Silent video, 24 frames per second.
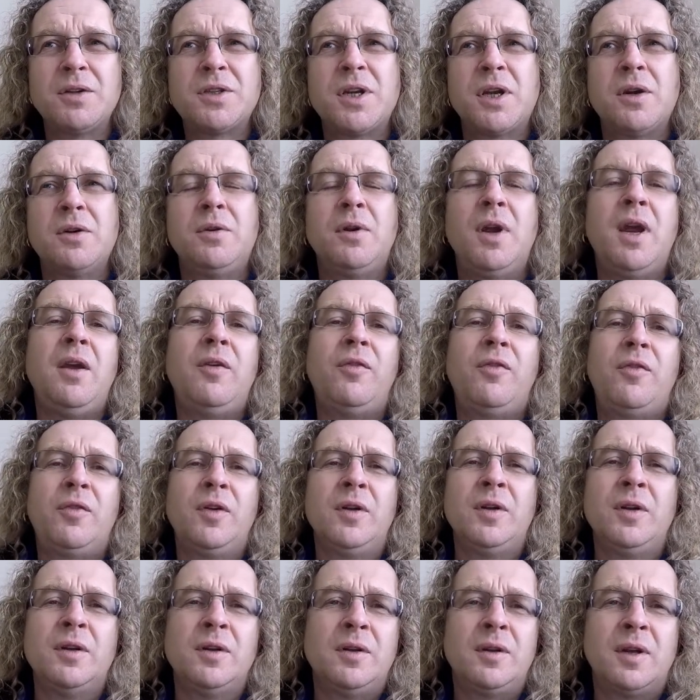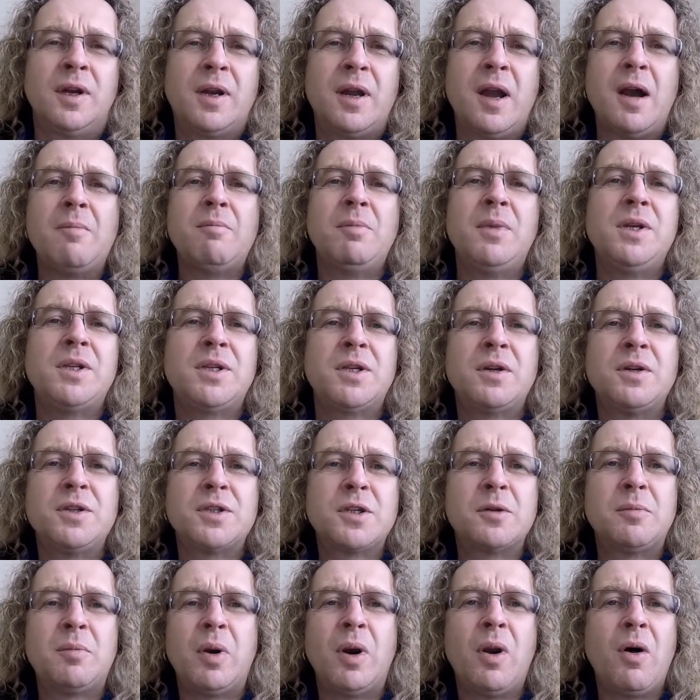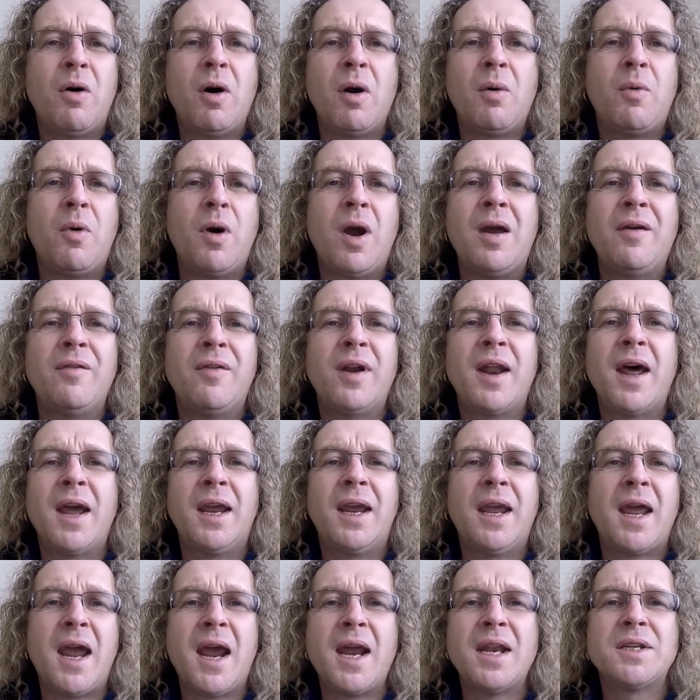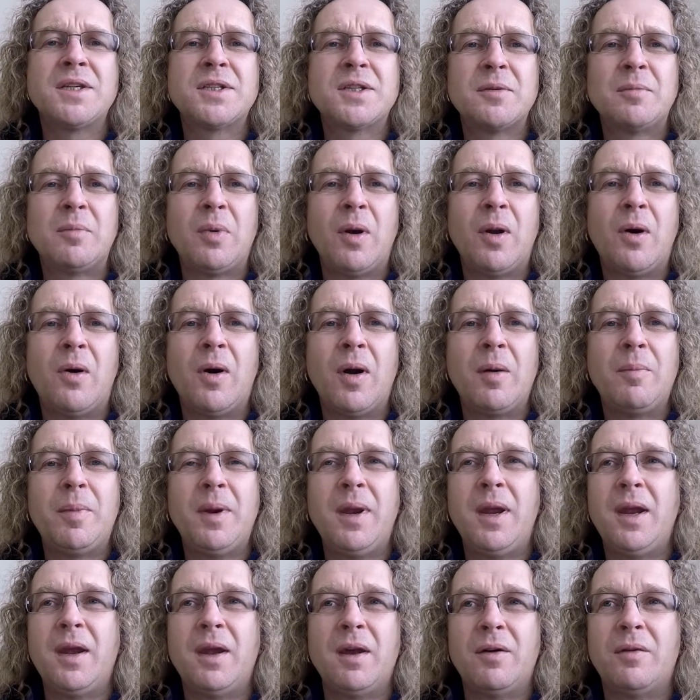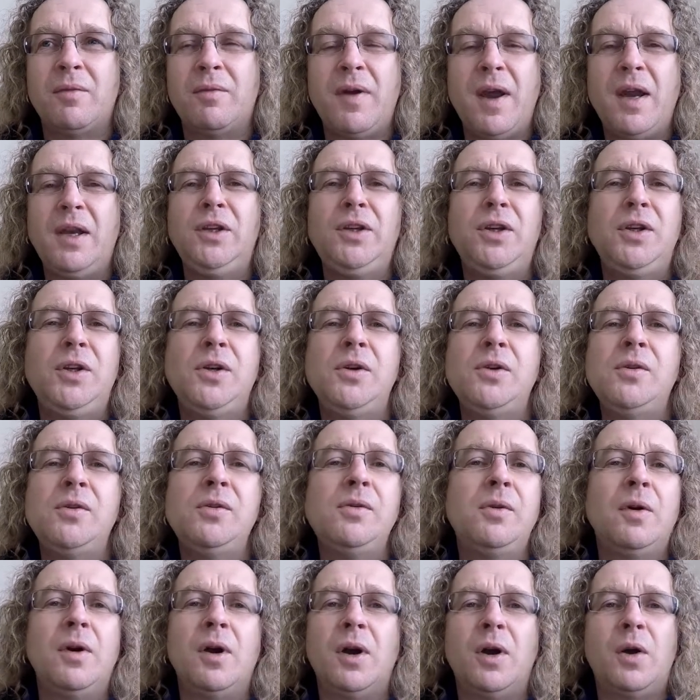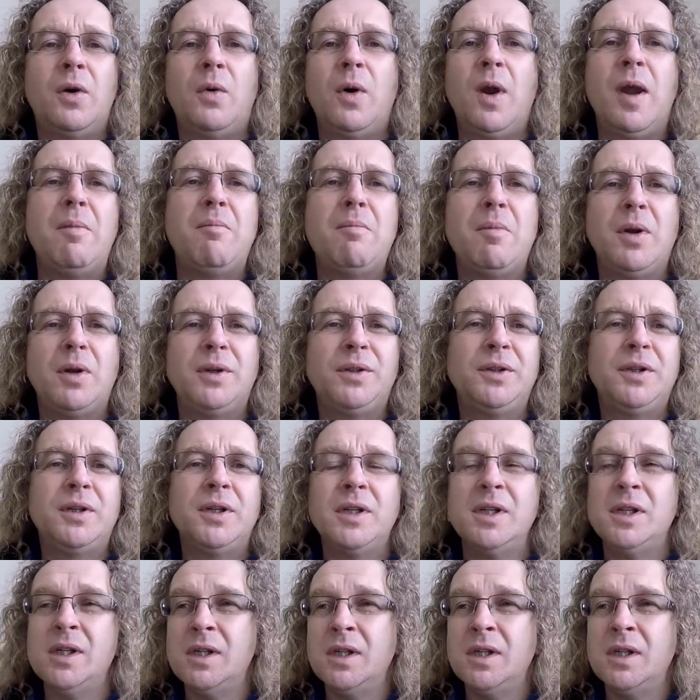So if the companies can supply whatever they can supply, be it a venue, equipment,